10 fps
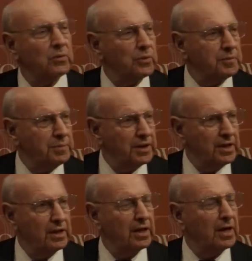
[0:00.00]
would
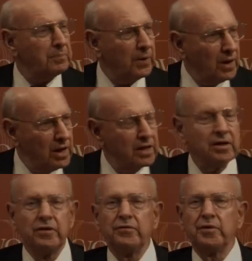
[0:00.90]
be
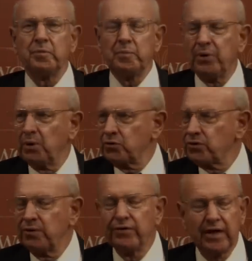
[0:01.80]
part of the
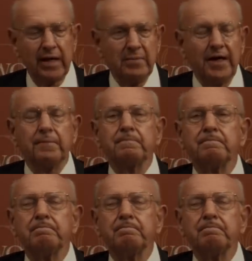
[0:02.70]
proposal that I make.